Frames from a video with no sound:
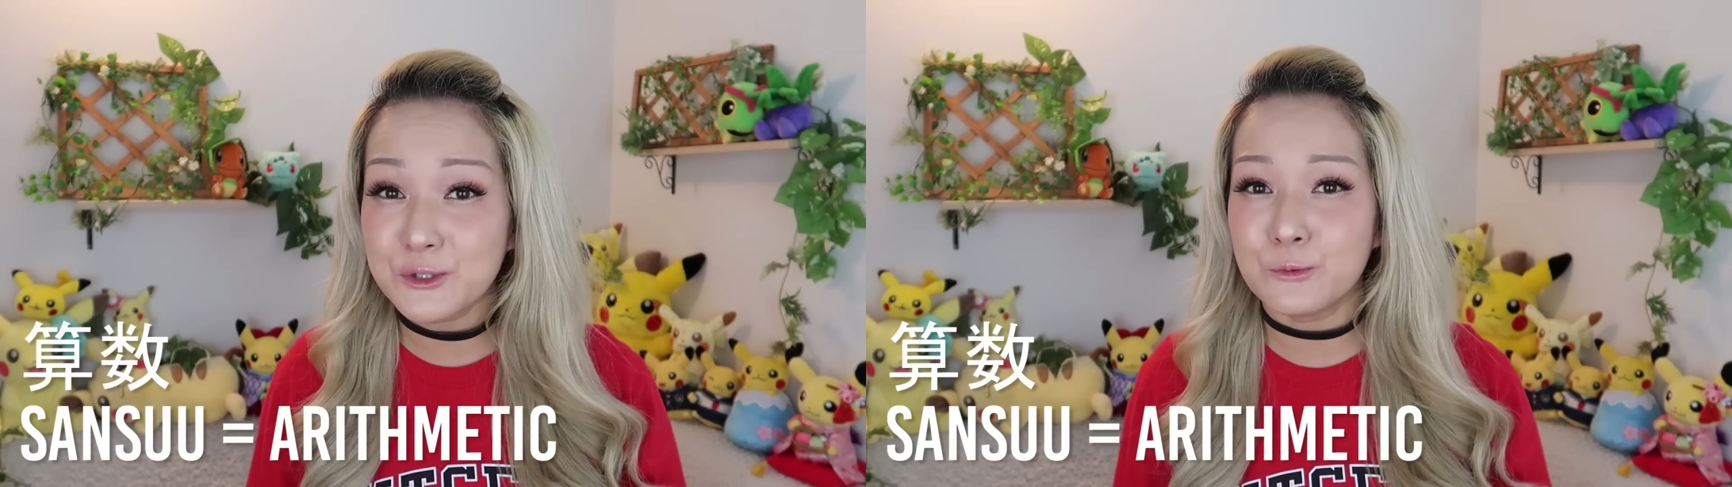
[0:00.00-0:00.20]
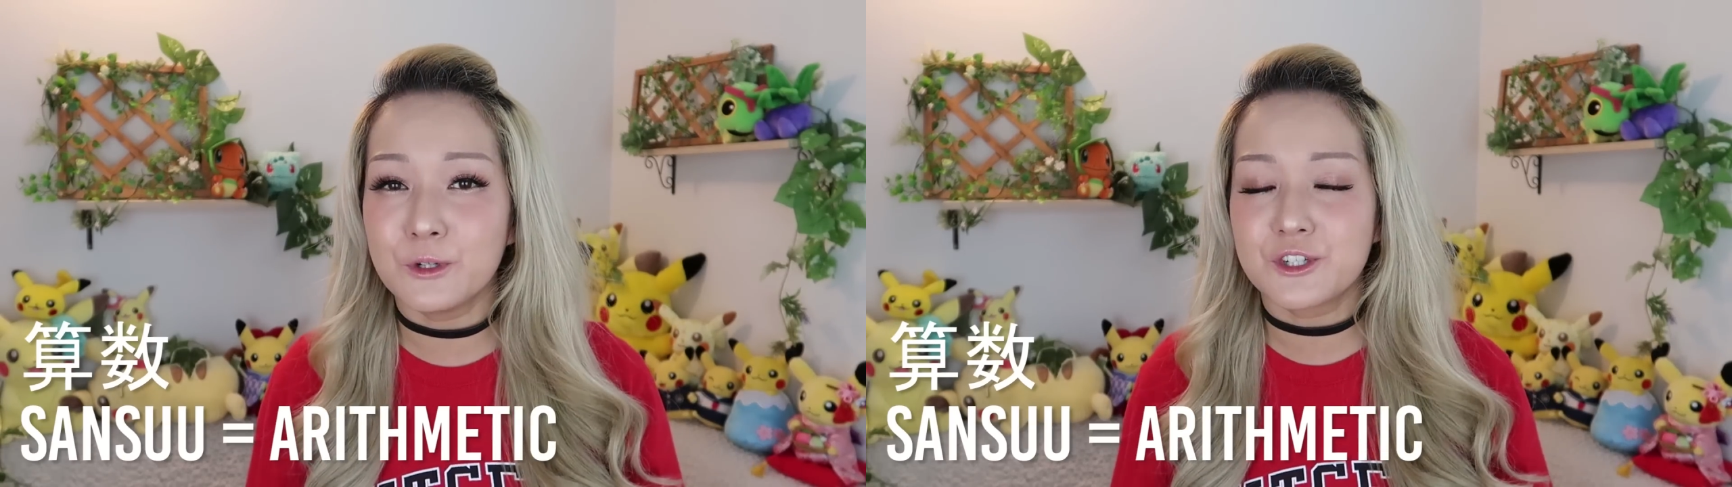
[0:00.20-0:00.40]

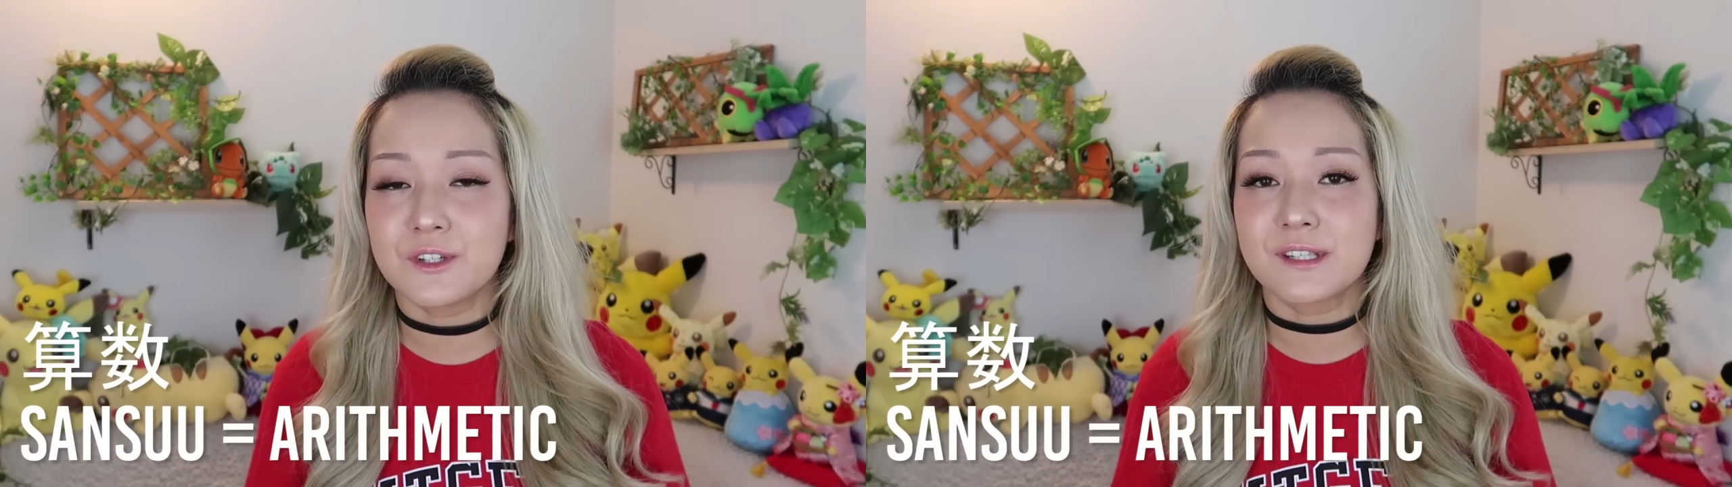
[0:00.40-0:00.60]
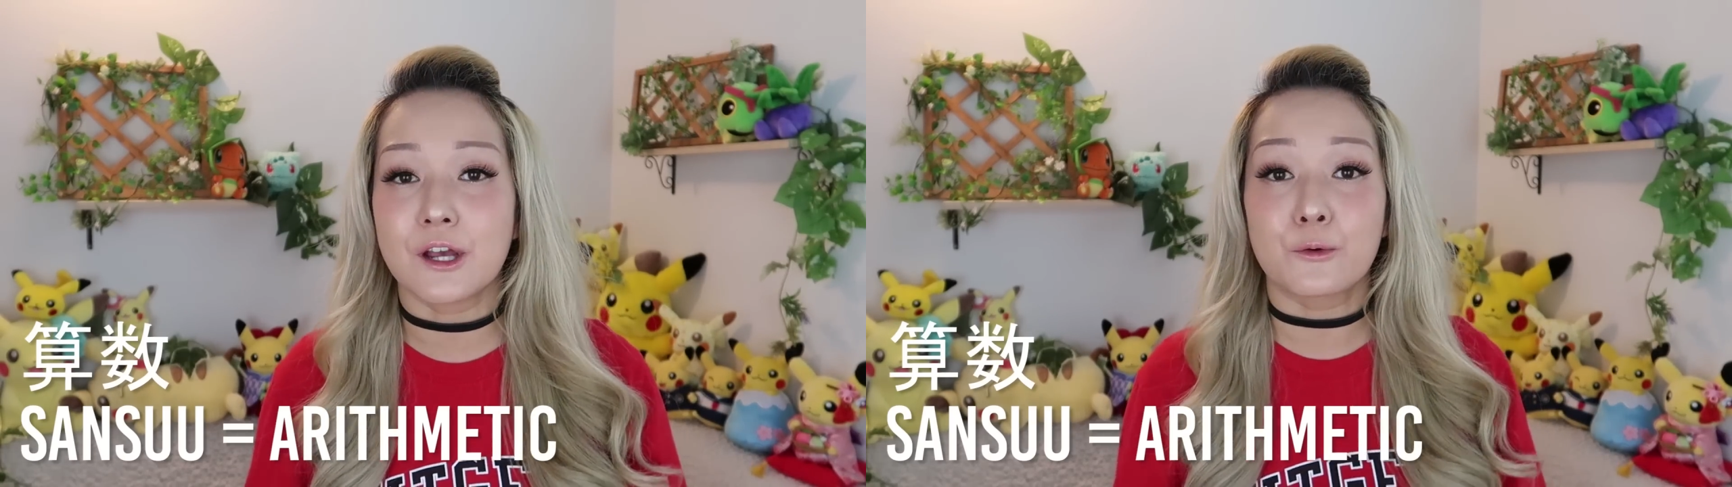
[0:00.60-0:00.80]
which
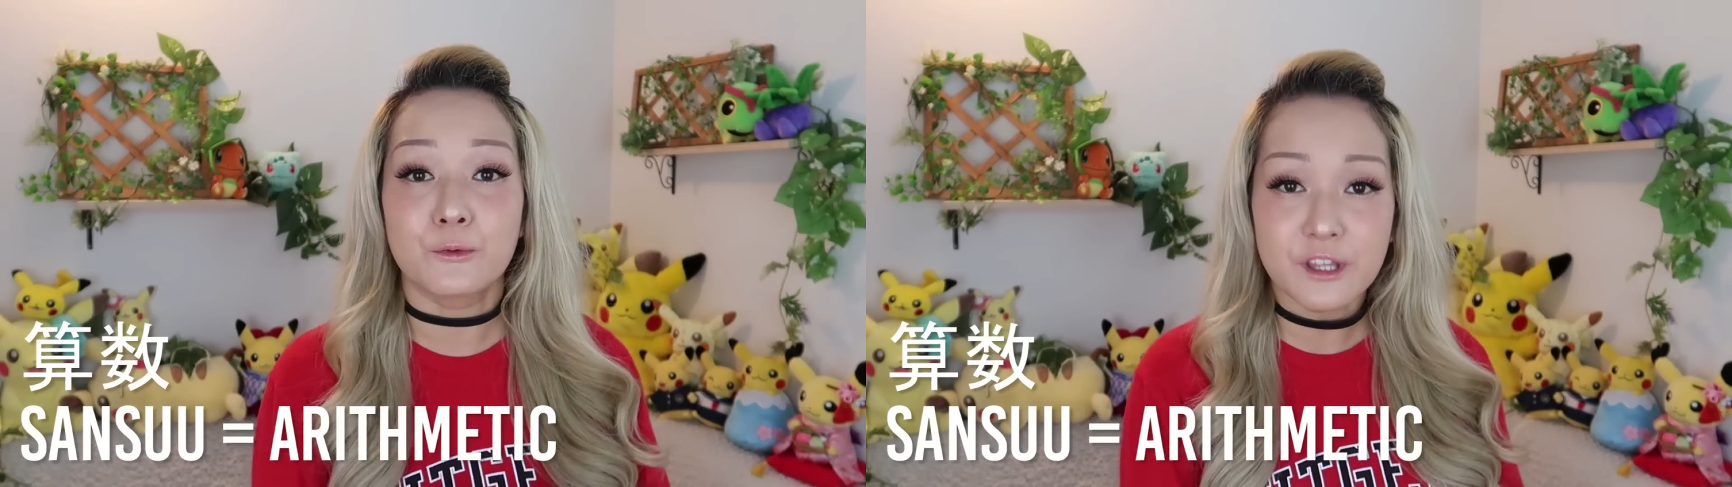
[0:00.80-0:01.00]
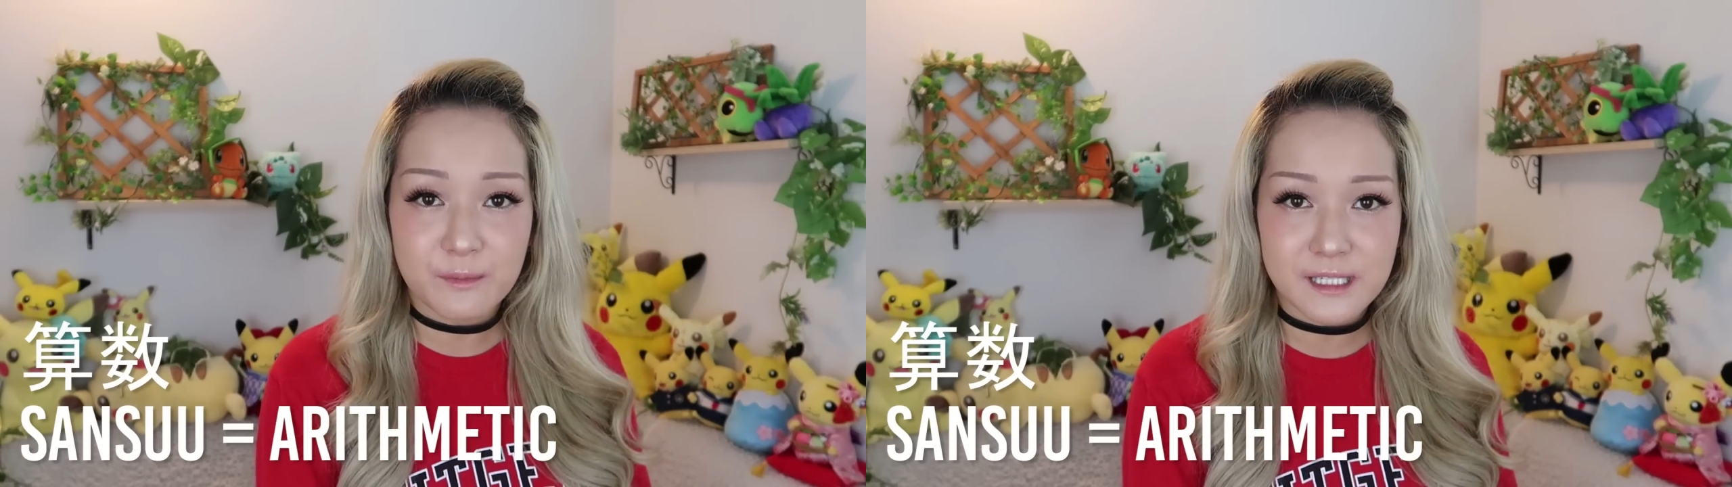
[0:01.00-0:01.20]
is
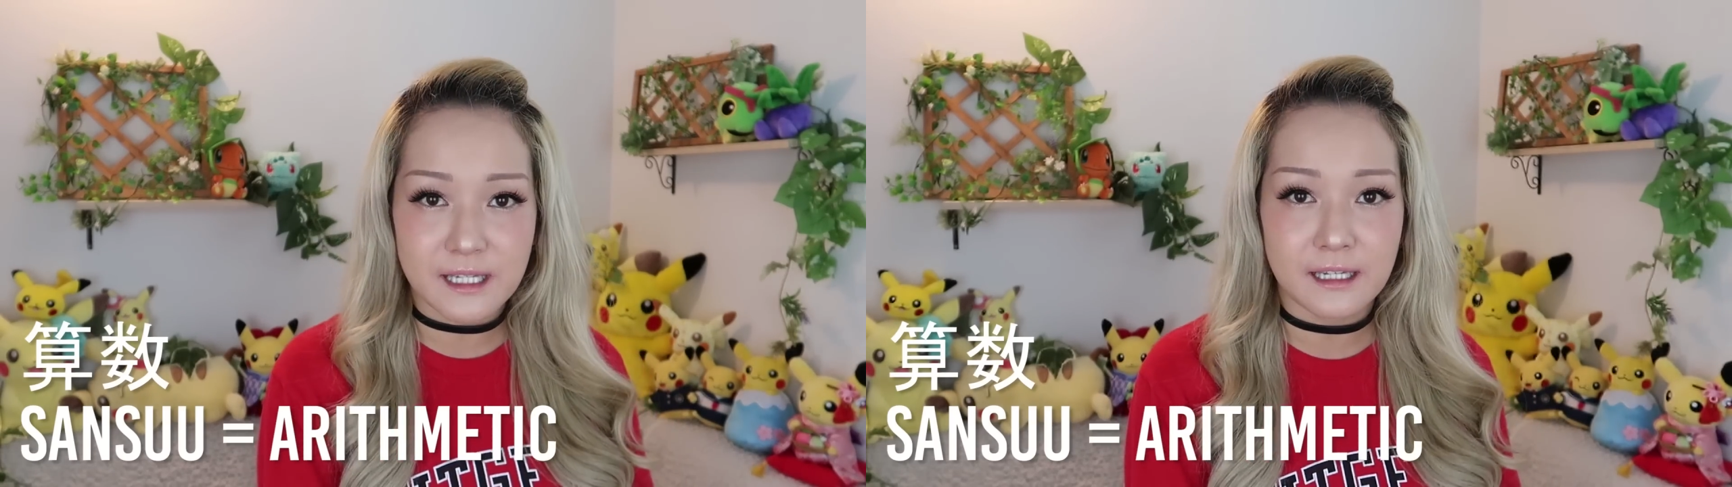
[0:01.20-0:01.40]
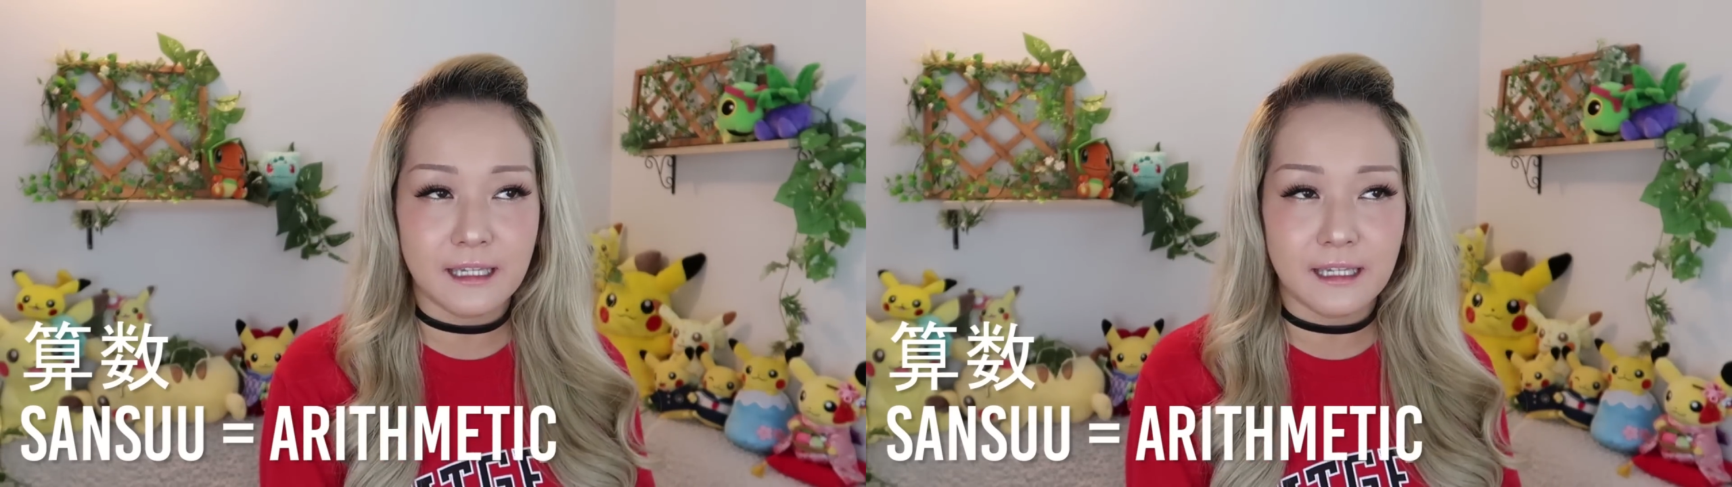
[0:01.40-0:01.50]
arithmetic,